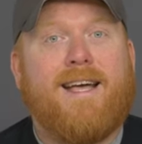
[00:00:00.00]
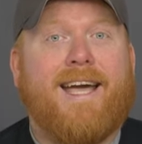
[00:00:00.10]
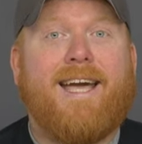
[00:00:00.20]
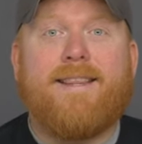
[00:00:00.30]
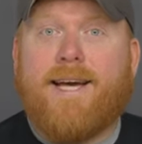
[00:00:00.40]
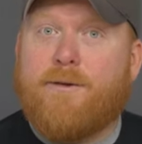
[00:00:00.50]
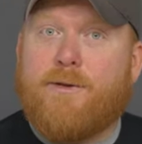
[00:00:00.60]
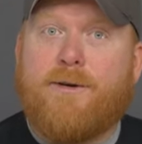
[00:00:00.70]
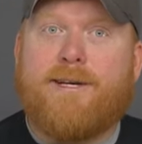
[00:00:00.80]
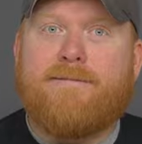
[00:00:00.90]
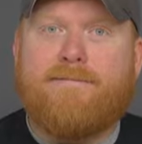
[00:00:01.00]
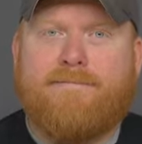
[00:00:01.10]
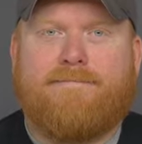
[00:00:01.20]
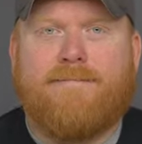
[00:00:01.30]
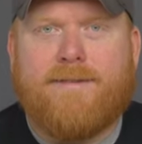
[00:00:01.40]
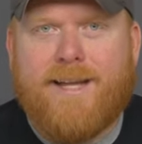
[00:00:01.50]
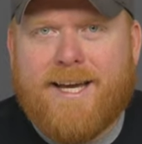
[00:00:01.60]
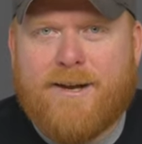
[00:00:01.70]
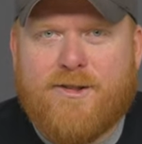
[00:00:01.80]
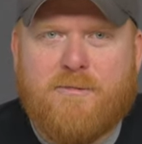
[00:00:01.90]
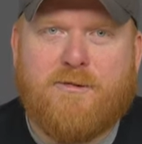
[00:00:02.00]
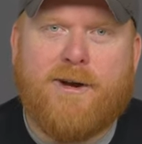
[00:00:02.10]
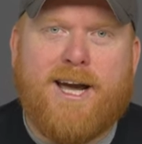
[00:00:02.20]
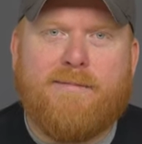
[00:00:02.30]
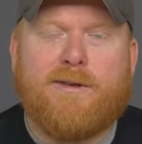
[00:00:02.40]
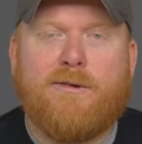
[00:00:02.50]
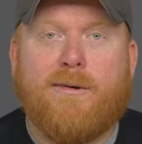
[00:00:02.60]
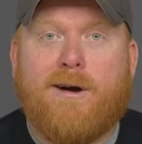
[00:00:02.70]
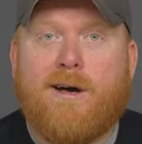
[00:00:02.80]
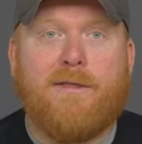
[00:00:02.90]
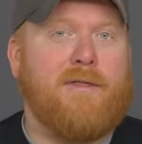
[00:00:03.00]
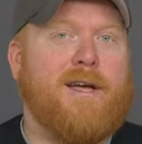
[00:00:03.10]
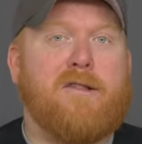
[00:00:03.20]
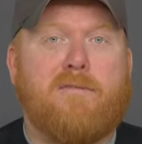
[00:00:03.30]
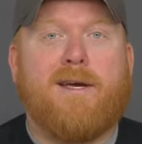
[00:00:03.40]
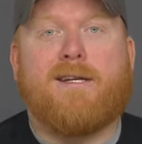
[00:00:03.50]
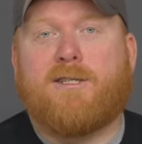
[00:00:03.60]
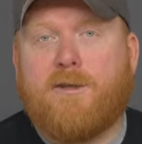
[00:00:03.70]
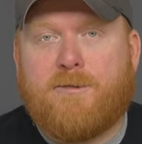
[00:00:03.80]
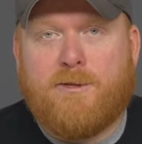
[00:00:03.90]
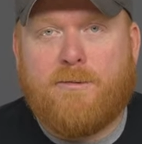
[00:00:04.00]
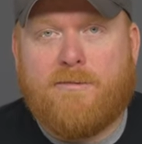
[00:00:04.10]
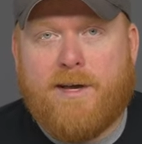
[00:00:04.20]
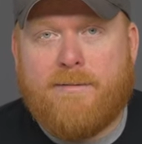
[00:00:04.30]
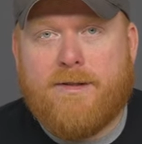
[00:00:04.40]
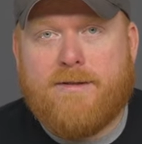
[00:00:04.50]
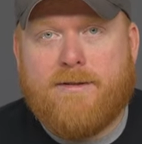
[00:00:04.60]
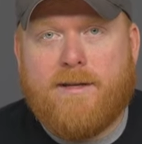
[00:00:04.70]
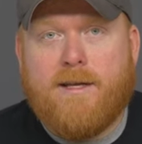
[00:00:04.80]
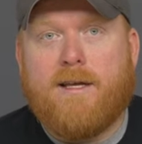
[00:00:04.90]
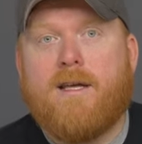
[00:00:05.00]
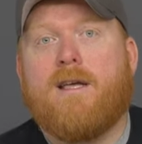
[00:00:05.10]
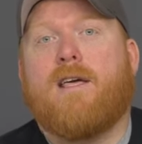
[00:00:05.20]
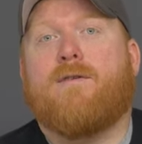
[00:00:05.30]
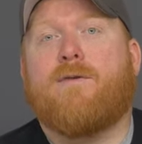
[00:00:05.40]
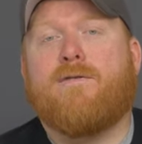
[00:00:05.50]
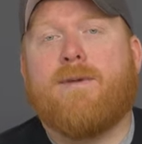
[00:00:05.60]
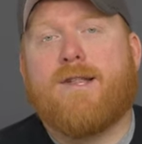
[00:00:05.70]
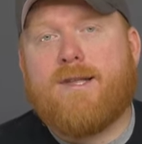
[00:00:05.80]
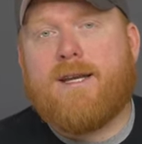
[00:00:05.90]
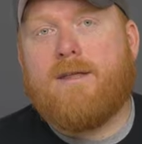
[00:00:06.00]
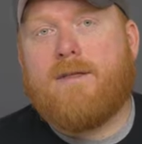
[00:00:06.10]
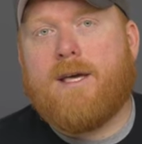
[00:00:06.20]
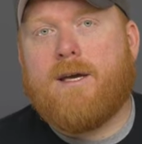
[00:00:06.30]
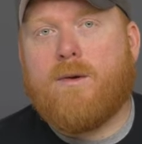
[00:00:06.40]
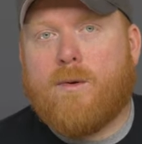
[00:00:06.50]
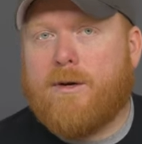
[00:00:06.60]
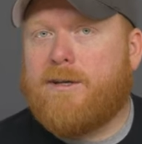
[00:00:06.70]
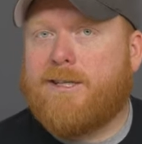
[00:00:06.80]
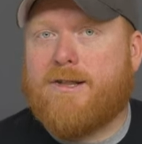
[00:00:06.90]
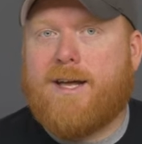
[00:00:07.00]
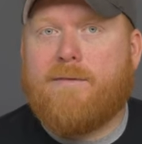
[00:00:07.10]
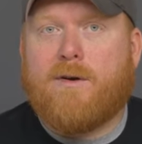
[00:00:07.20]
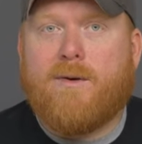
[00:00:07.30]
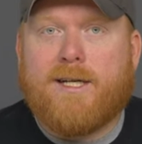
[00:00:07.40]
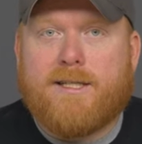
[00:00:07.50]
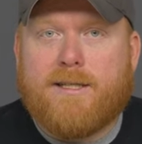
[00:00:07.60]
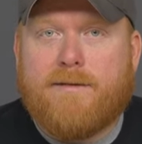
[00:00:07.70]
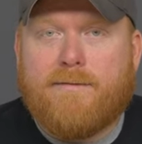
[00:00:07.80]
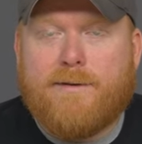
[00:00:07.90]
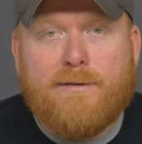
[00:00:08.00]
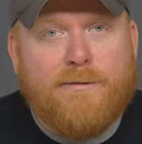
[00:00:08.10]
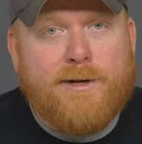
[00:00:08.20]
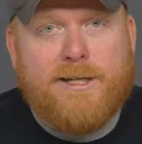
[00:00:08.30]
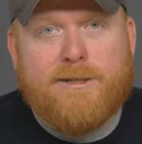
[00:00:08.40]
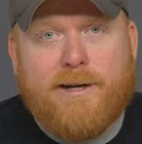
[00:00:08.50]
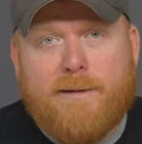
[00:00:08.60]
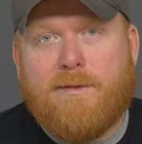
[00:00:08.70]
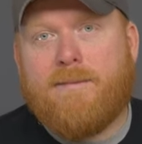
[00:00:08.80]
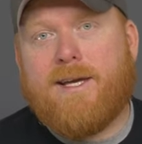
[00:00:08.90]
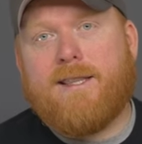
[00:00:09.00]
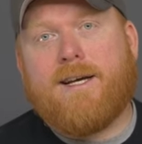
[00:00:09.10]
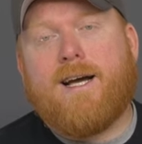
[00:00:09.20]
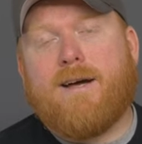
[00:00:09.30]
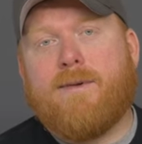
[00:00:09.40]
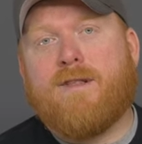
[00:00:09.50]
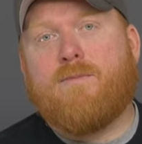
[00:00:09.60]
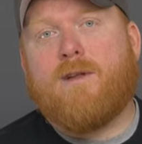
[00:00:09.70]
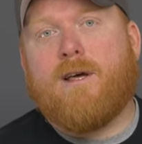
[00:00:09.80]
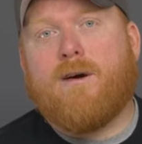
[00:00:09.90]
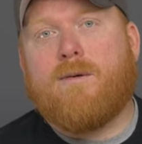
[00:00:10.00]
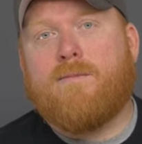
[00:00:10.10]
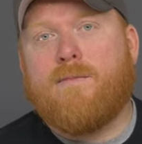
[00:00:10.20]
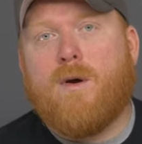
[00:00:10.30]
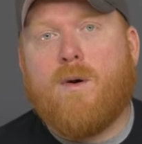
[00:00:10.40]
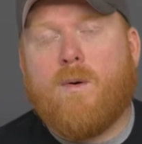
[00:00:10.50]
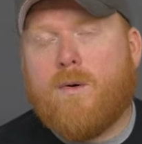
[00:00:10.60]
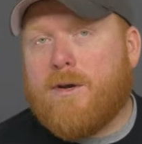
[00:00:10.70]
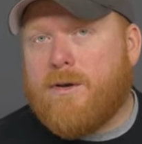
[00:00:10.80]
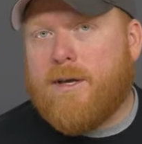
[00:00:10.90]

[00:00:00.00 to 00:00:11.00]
And that'll do it. Like and subscribe and do all the things that make us YouTube famous. If we've missed anything or you just have a question, feel free to drop them in the comments below, or you